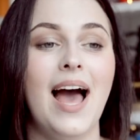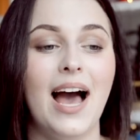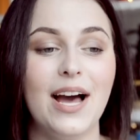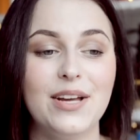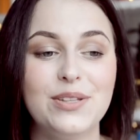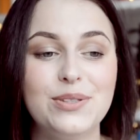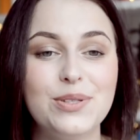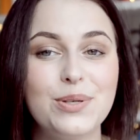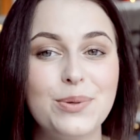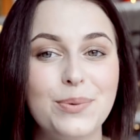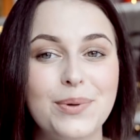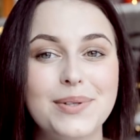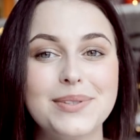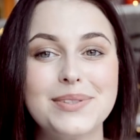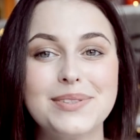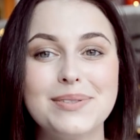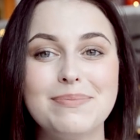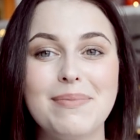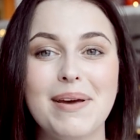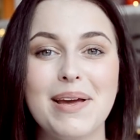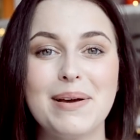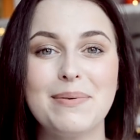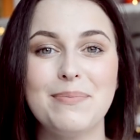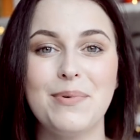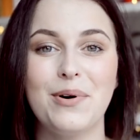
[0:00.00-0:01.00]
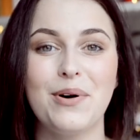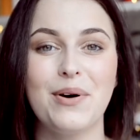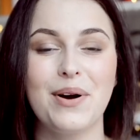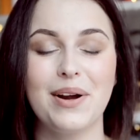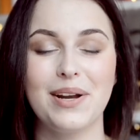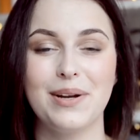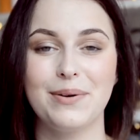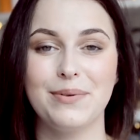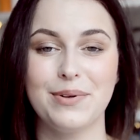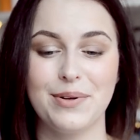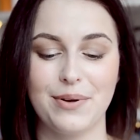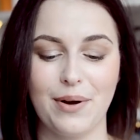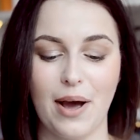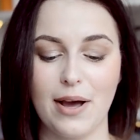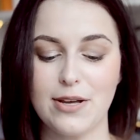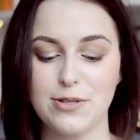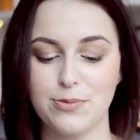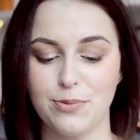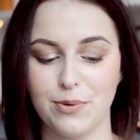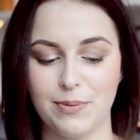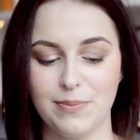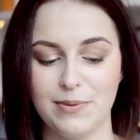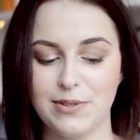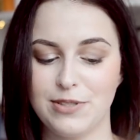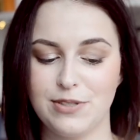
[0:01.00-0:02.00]
I do want to make more. I know you
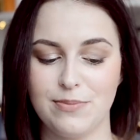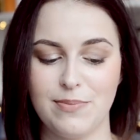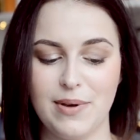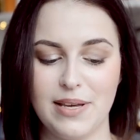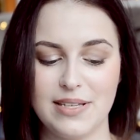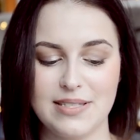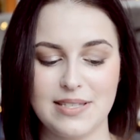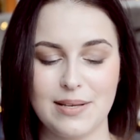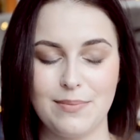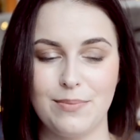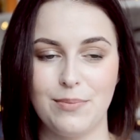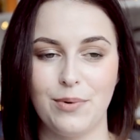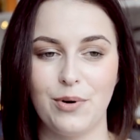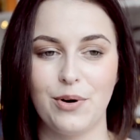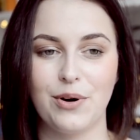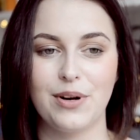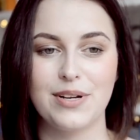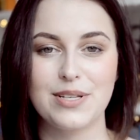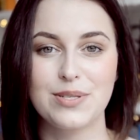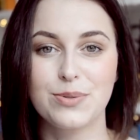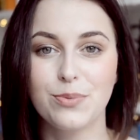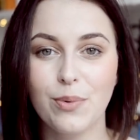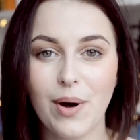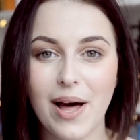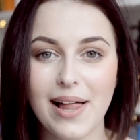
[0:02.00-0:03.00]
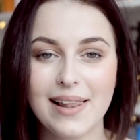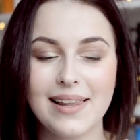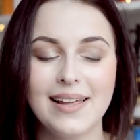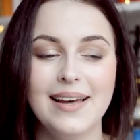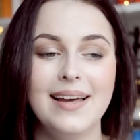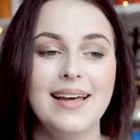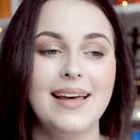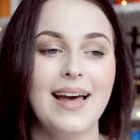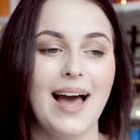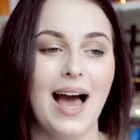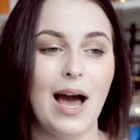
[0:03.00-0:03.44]
guys want me to make some more as well.